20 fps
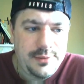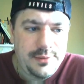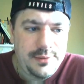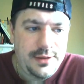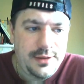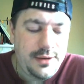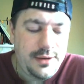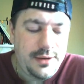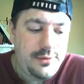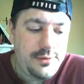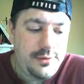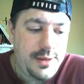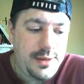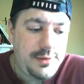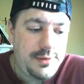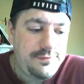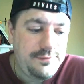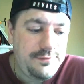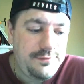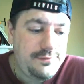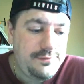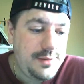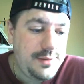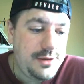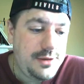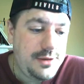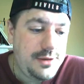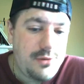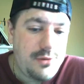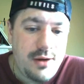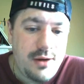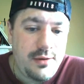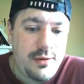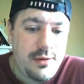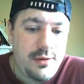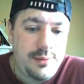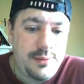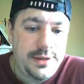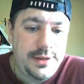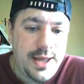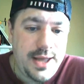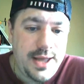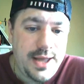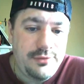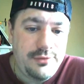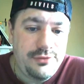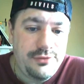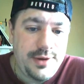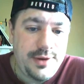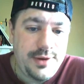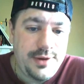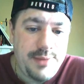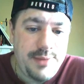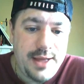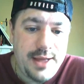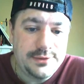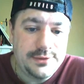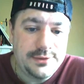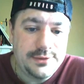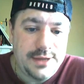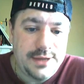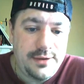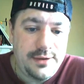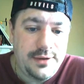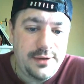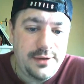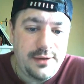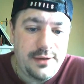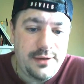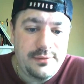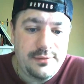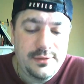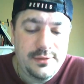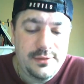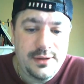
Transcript: I mean, I don't know. Maybe maybe tomorrow I'll be down three pounds. I don't know.